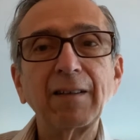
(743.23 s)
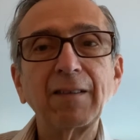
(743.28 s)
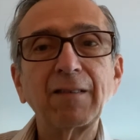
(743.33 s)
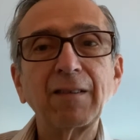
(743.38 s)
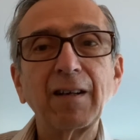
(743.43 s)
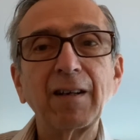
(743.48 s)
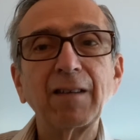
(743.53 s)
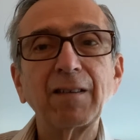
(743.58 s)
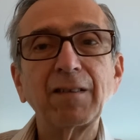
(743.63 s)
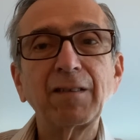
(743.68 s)

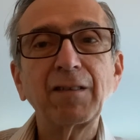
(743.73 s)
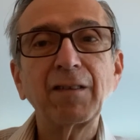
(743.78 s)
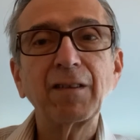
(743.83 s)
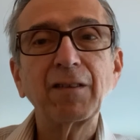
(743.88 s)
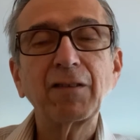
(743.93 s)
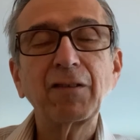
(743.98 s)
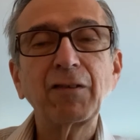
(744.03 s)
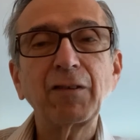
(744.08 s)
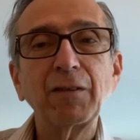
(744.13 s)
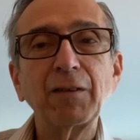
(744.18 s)
J is
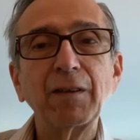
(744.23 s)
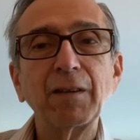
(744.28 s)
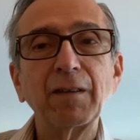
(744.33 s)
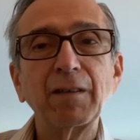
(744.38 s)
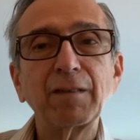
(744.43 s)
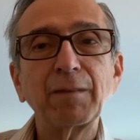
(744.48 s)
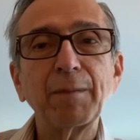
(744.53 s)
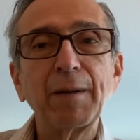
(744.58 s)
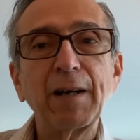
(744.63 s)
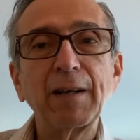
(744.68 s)
just shooting
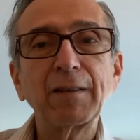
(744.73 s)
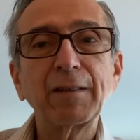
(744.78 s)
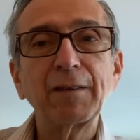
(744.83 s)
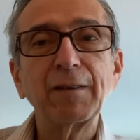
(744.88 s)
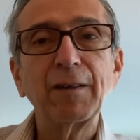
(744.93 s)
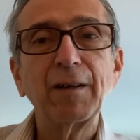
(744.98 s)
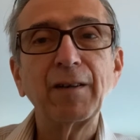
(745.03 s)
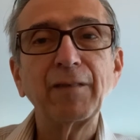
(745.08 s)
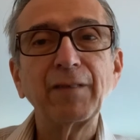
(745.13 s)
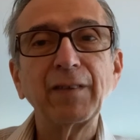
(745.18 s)
his mouth
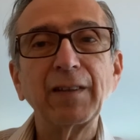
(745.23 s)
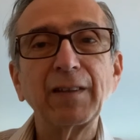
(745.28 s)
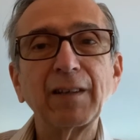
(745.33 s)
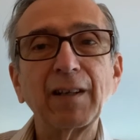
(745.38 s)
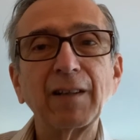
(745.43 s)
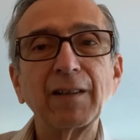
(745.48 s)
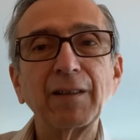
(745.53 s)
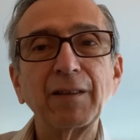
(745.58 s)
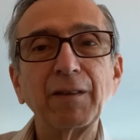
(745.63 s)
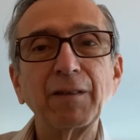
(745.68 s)
off and
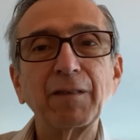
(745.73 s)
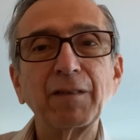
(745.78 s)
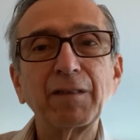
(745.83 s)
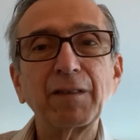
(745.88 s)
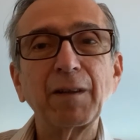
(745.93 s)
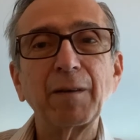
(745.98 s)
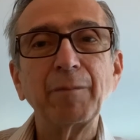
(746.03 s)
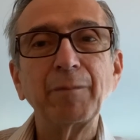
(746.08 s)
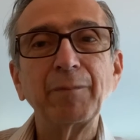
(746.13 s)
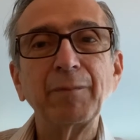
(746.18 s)
telling you
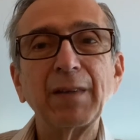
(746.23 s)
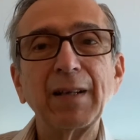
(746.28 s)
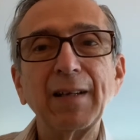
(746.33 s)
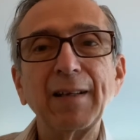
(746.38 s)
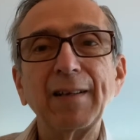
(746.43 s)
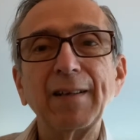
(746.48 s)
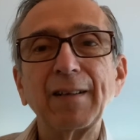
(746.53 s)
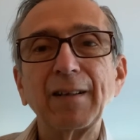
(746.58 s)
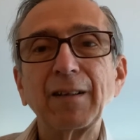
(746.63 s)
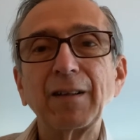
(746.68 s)
some
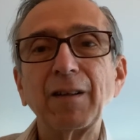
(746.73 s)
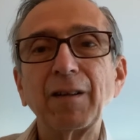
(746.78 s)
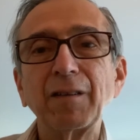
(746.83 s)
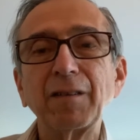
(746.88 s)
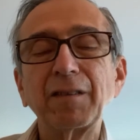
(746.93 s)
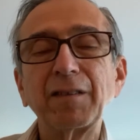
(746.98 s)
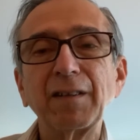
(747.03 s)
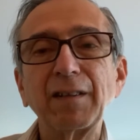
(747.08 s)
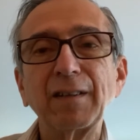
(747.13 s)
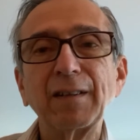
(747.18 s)

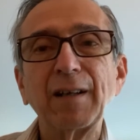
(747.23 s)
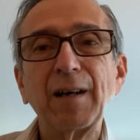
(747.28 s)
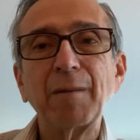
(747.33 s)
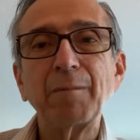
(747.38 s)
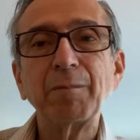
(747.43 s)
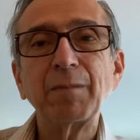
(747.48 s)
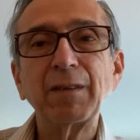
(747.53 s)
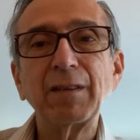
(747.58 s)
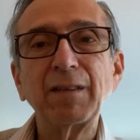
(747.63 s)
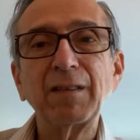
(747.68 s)
closing
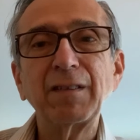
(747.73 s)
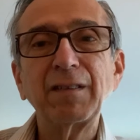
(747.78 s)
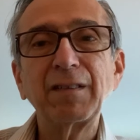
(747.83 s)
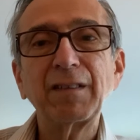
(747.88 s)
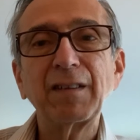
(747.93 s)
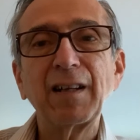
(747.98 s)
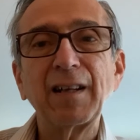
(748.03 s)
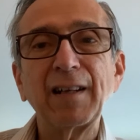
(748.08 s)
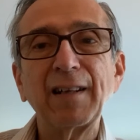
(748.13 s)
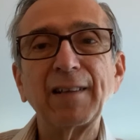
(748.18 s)
numbers
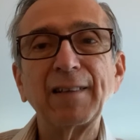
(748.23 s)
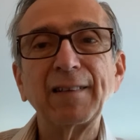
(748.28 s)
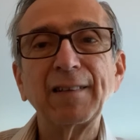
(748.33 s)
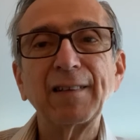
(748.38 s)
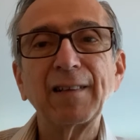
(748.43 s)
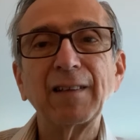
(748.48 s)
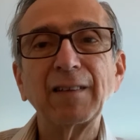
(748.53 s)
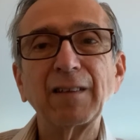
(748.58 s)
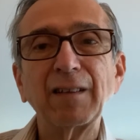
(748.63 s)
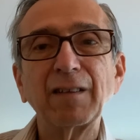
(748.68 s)

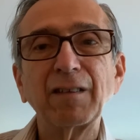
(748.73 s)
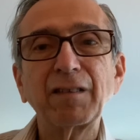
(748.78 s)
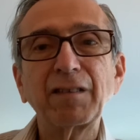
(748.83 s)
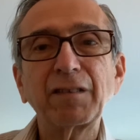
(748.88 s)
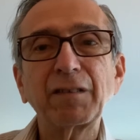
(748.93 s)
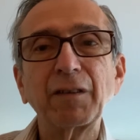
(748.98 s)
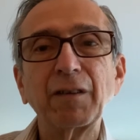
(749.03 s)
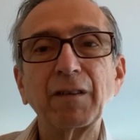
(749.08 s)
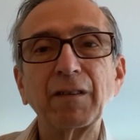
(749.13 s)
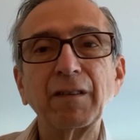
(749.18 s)
and a little
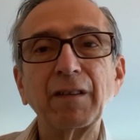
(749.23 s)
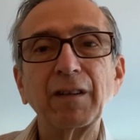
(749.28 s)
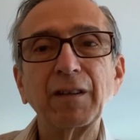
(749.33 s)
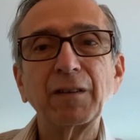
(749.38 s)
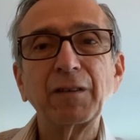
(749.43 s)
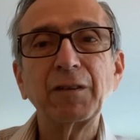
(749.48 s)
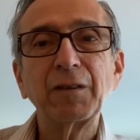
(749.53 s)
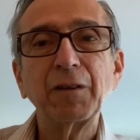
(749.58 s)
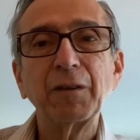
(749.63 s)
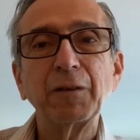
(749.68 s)
story or
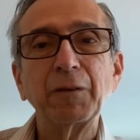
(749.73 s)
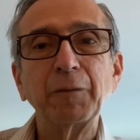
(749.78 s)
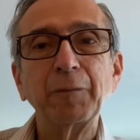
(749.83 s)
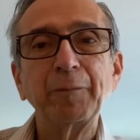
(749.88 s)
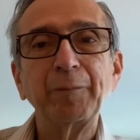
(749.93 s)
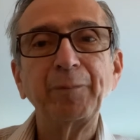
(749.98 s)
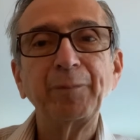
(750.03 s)
two.